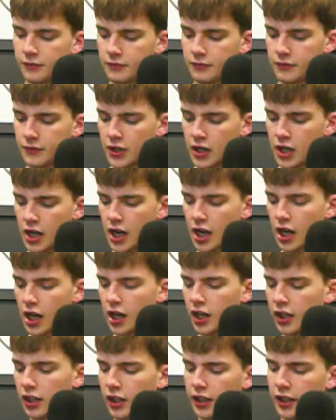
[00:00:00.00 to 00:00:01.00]

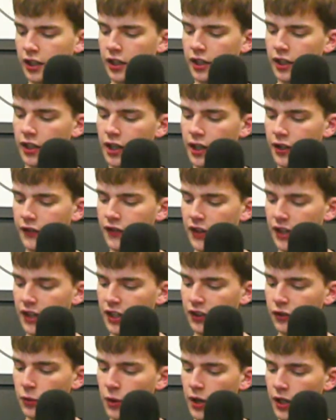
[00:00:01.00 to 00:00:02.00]
I think
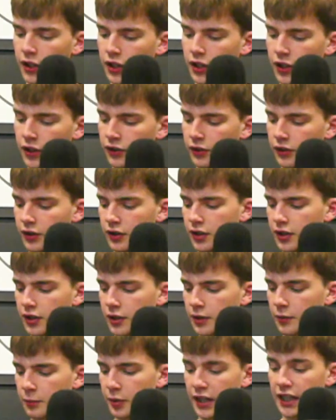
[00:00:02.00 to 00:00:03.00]
he's quite good,
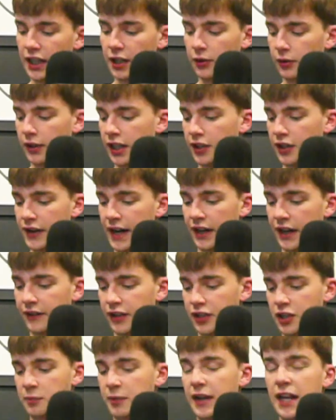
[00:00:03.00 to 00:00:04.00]
but equally
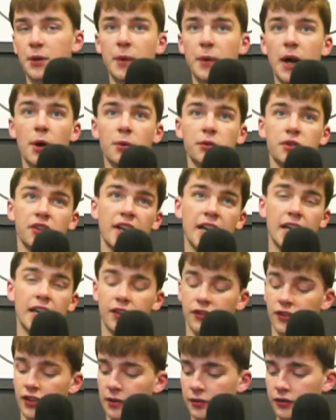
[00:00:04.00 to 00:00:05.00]
Juranovic has played well today,
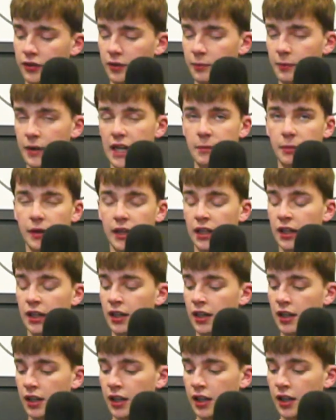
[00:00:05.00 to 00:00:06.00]
so maybe
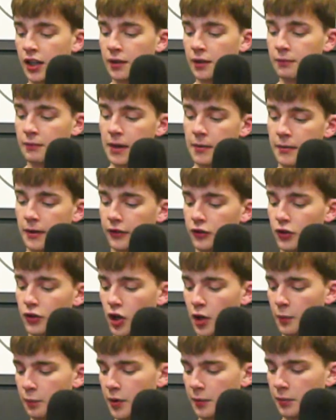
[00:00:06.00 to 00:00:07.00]
that's
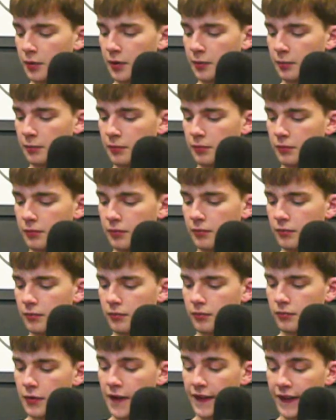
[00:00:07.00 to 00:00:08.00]
not a problem.
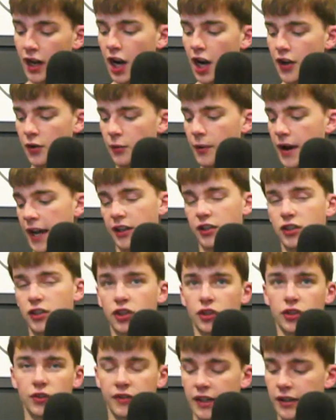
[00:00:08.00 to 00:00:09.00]
I think either way,
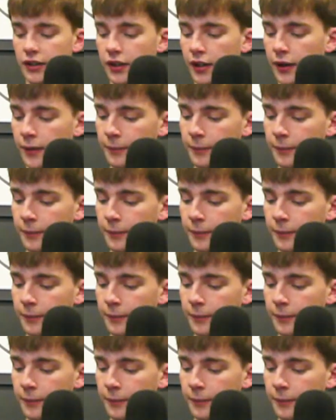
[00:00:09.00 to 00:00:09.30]
good defender.